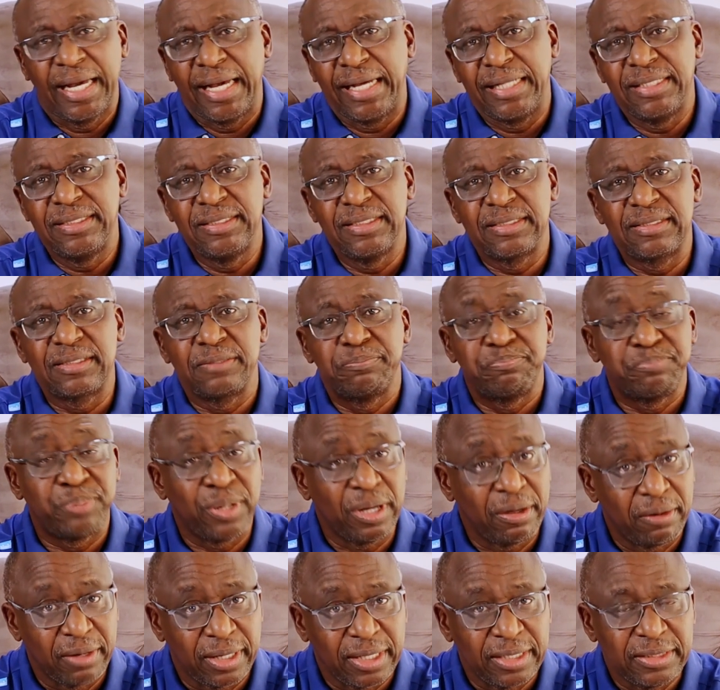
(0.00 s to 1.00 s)
and it's
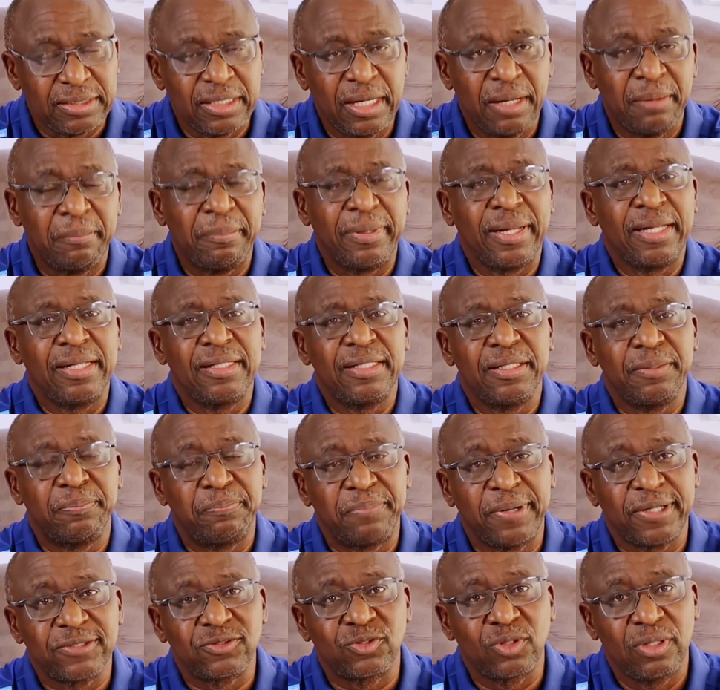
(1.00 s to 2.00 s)
powered by the
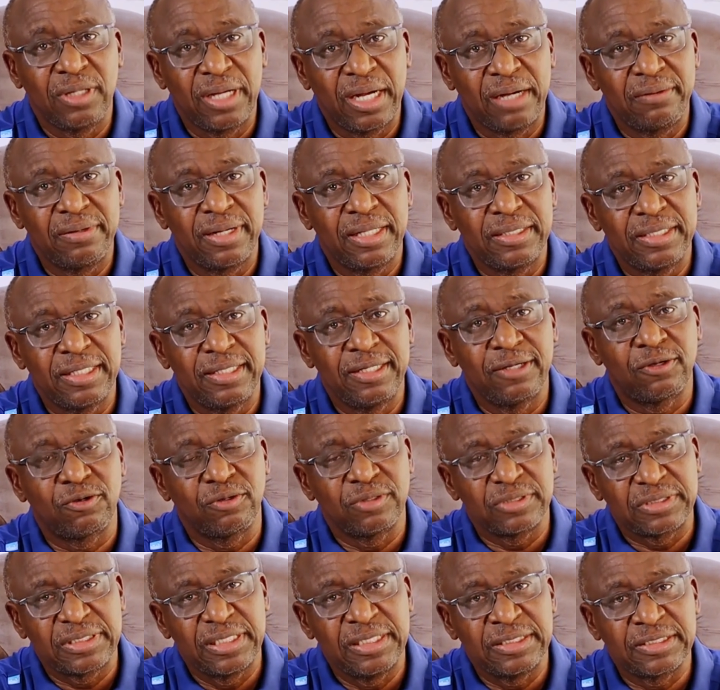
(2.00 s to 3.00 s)
Pastor Lanre
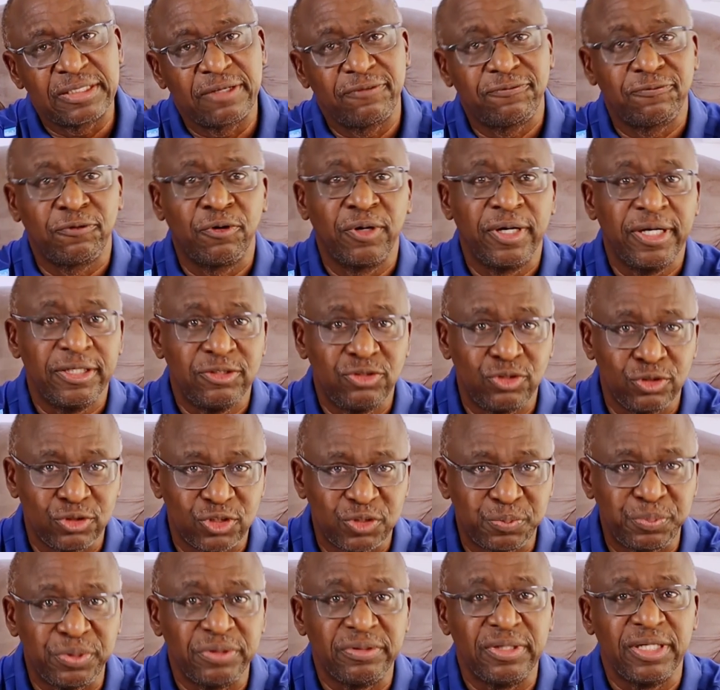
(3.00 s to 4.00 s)
Adenekan Center for
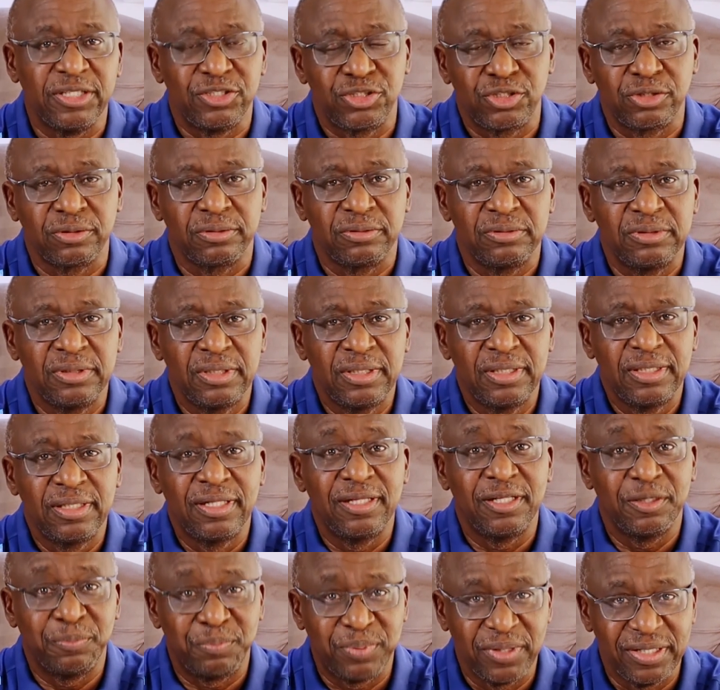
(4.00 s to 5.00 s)
Eduspiration,
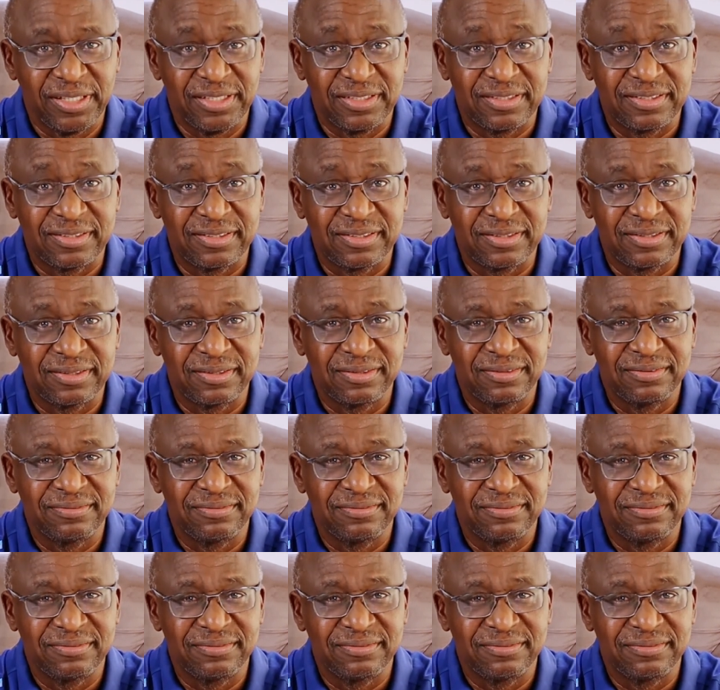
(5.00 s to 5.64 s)
the place.